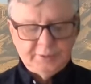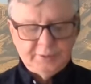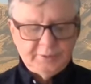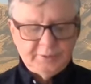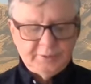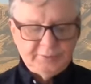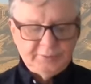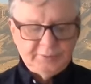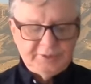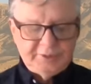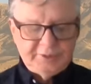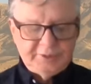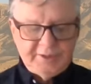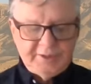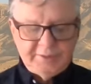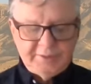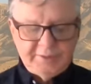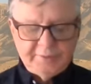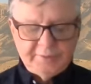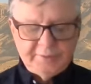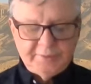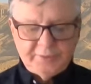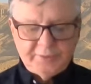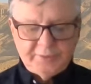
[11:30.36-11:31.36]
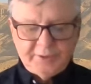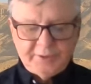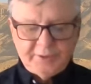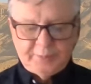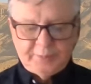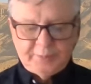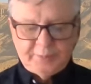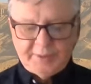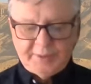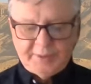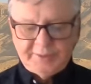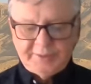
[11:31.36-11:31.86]
The teaching of the
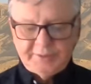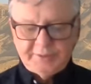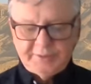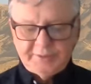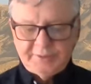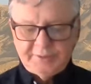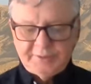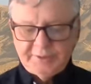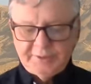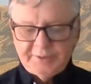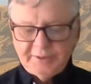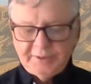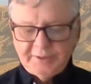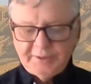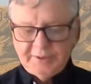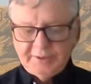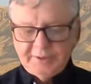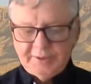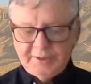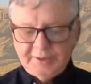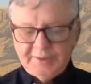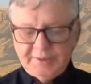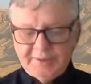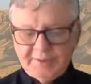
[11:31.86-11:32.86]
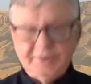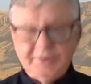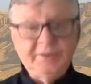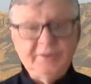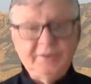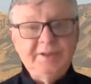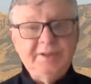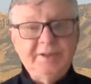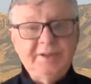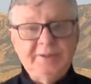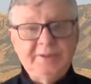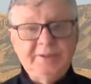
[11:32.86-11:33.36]
Neo Platonists is that
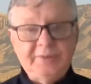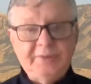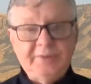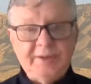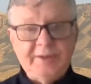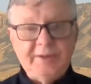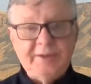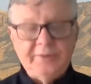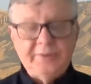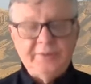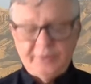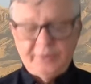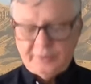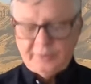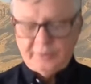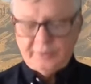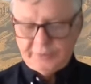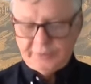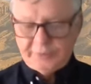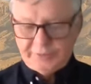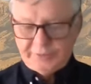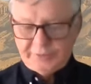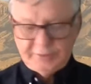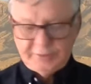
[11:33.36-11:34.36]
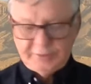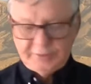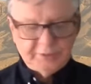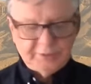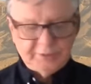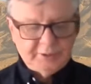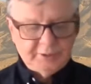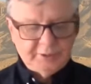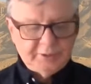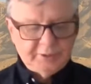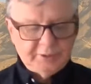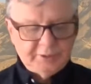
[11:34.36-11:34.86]
these divine thoughts
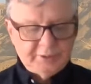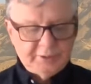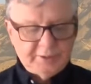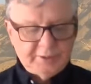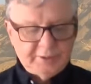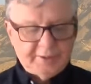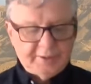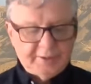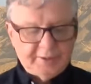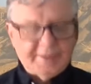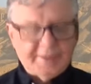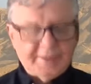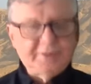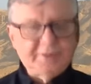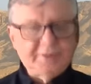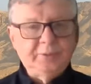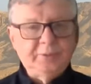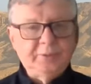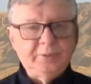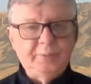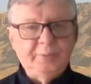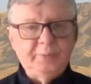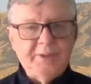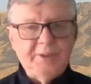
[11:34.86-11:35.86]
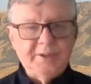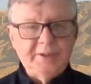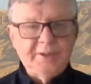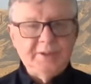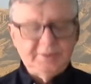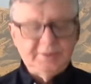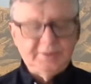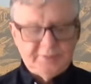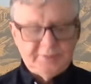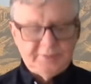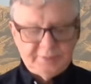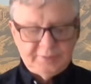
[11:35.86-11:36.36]
are actual
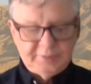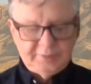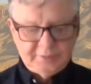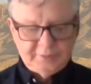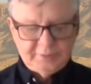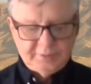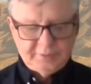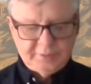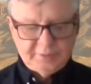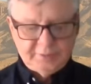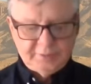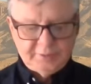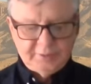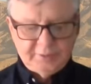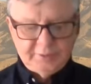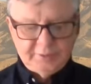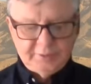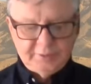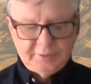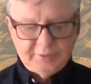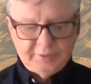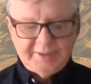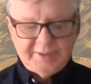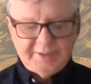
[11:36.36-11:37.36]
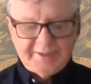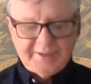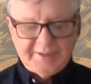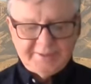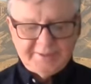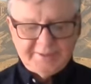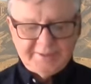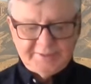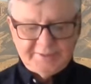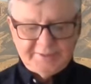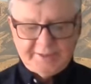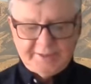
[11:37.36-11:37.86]
beings, the
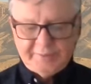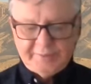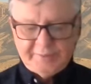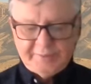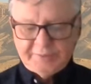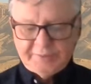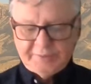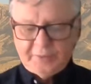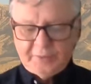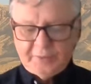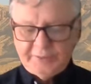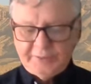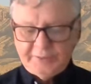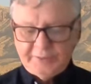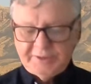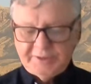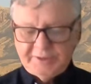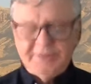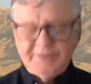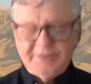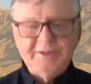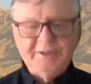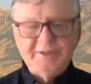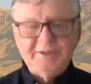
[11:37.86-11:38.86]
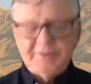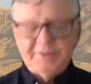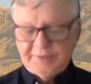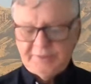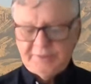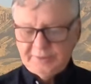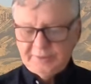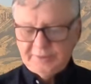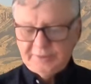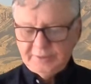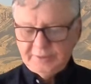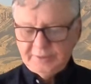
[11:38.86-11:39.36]
archetypes of all that
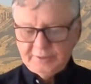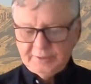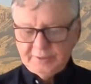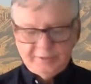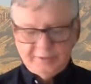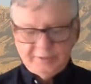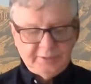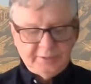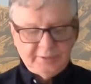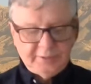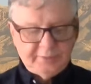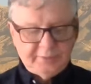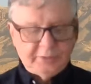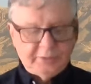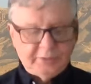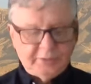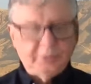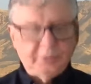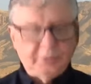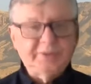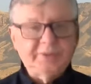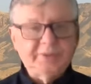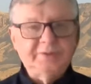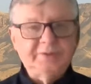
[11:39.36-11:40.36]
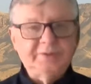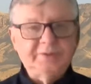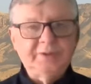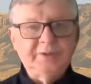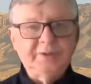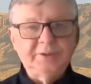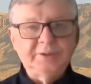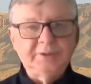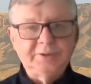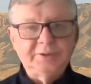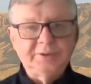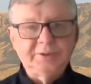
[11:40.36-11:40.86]
exists in the lower
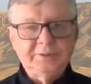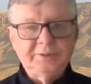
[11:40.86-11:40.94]
spheres.